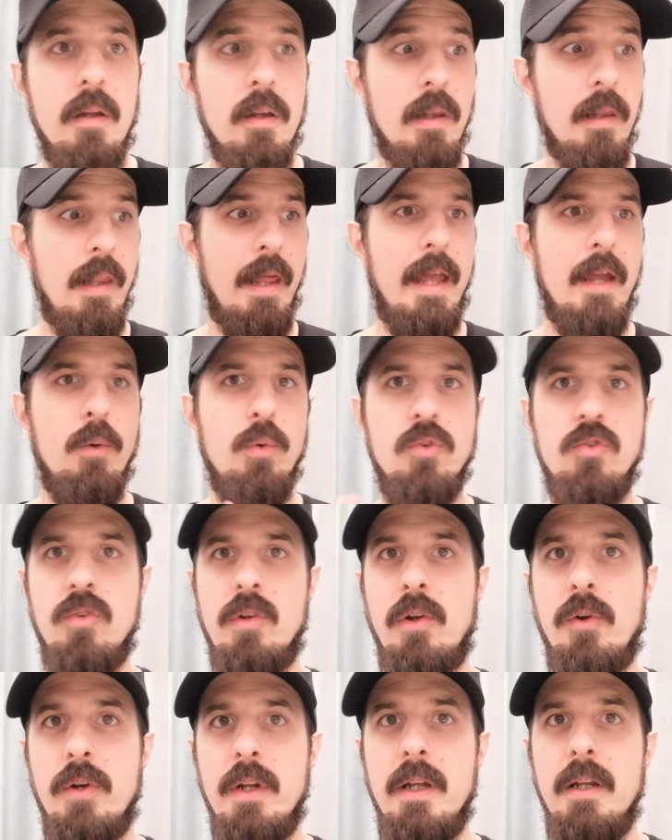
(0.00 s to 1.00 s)
Language
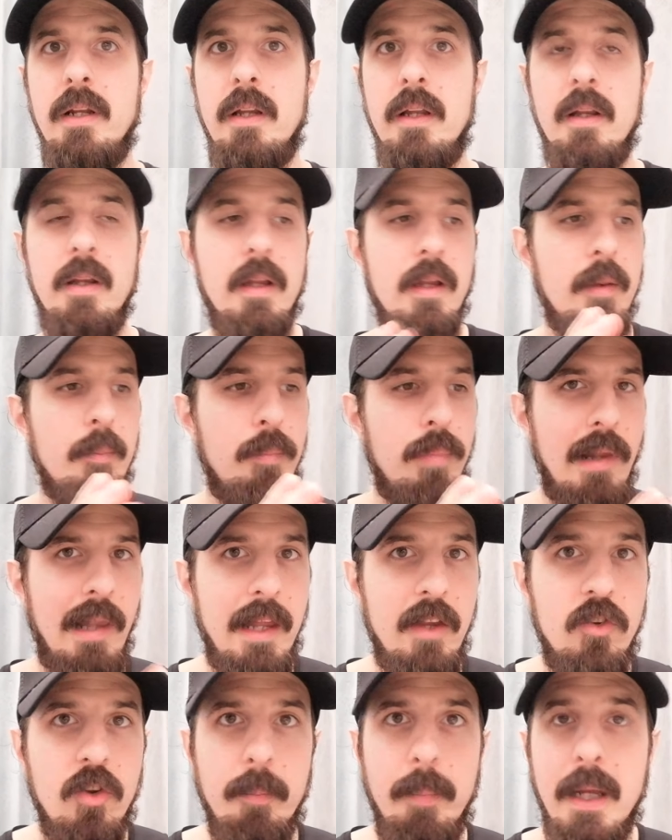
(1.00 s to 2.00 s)
learning
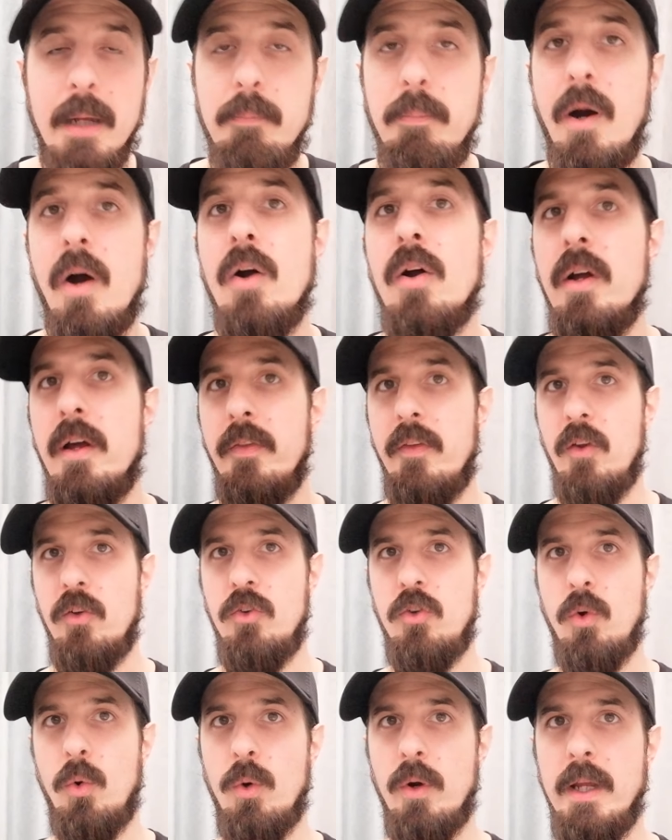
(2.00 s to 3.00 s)
plays a big part in the
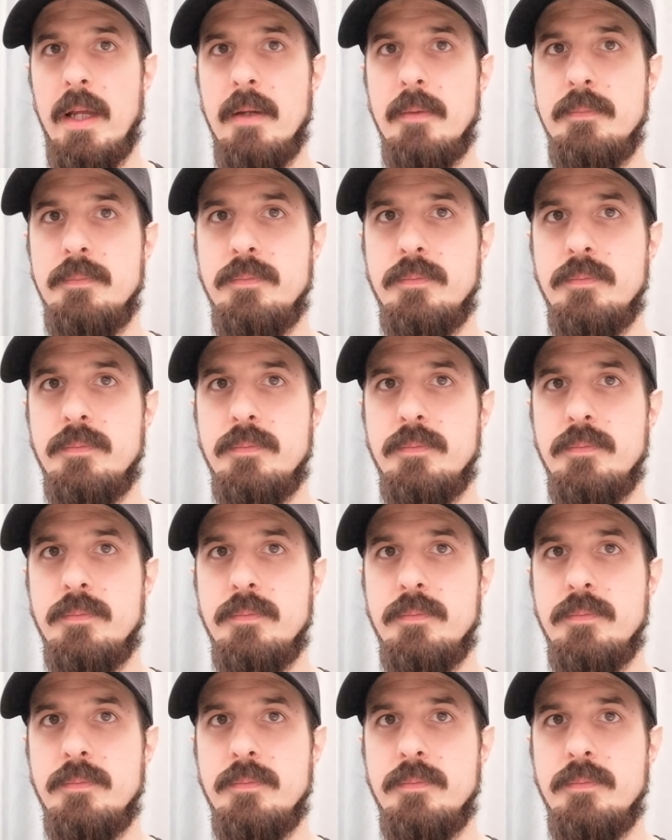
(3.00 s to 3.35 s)
story.